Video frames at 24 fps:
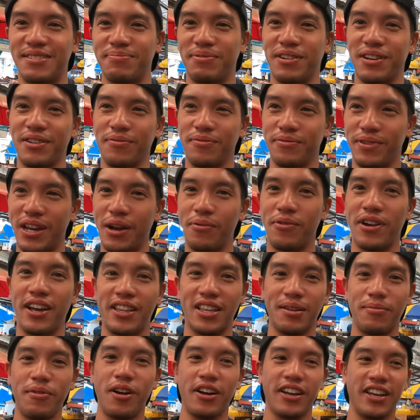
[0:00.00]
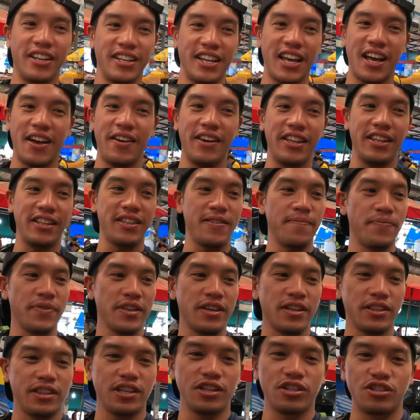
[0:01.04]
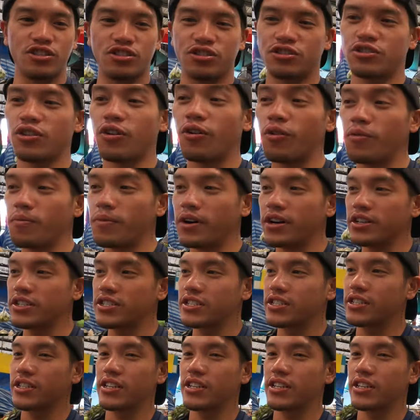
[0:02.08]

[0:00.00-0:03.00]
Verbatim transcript: but yeah, we're at the market now, and there's so much